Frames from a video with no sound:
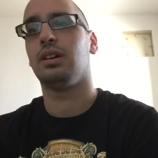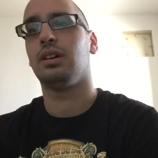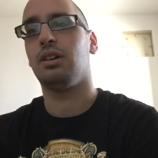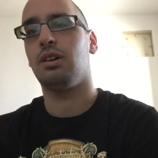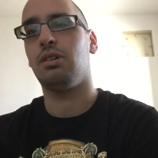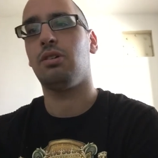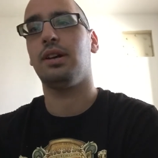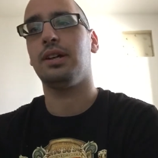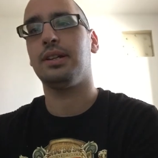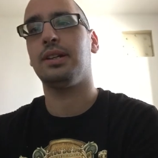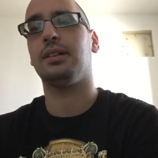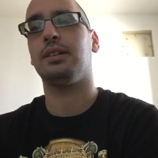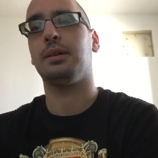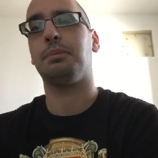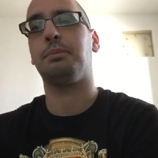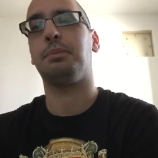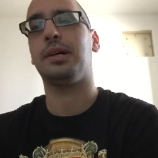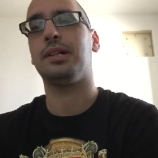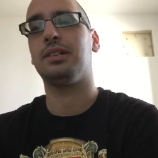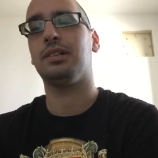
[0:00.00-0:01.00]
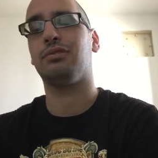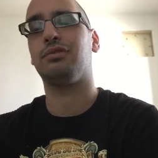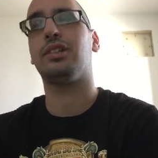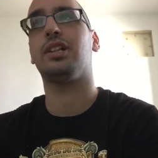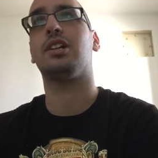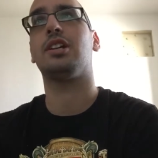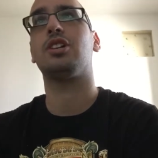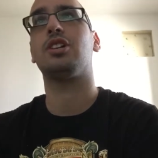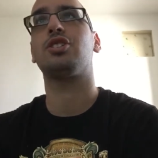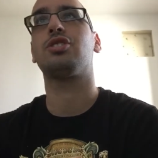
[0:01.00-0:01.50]
or either the party of
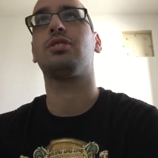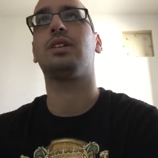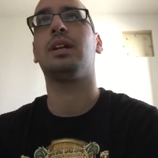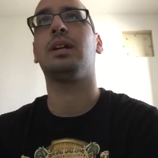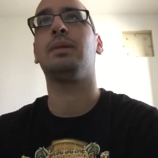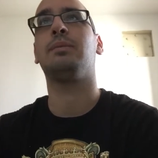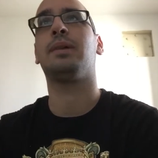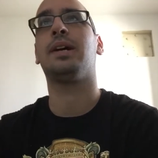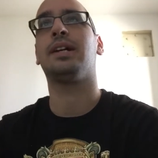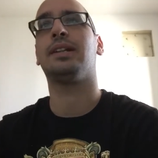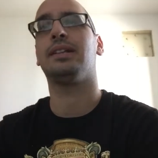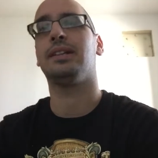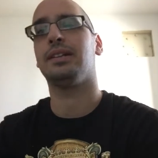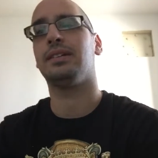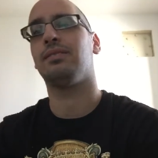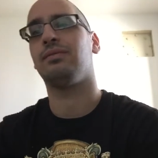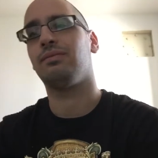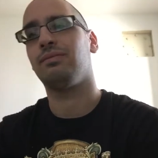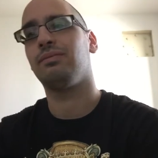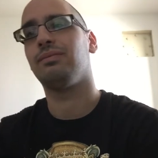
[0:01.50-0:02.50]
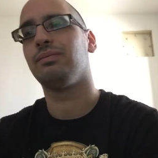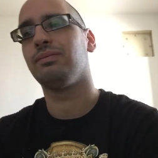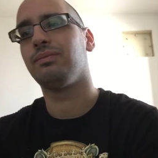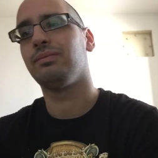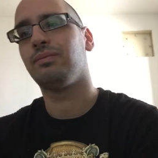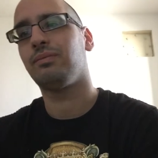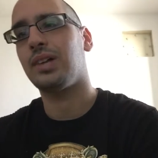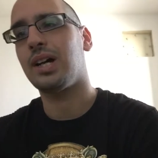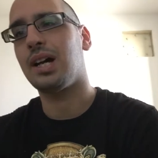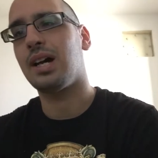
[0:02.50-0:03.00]
the nationally minded,
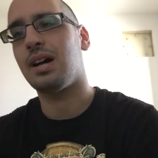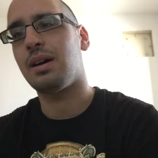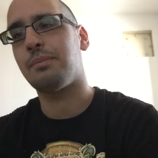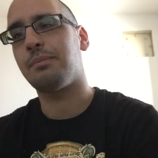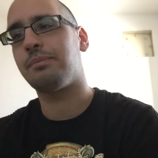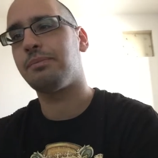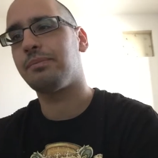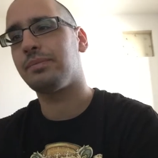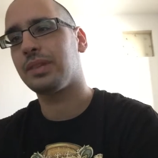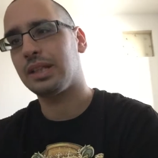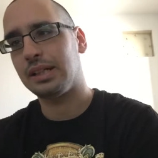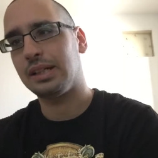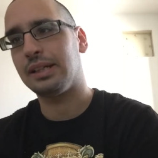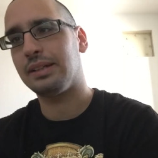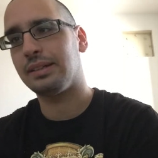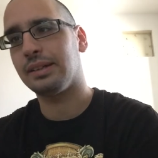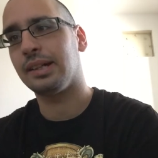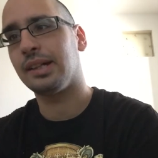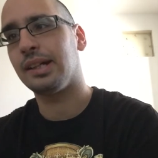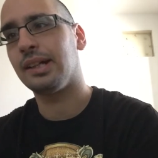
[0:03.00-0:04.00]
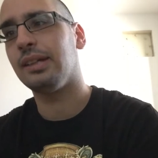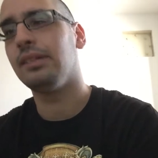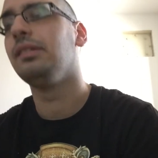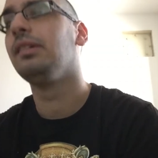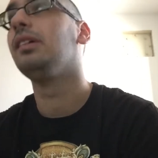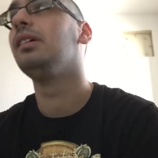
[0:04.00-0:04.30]
um, literally.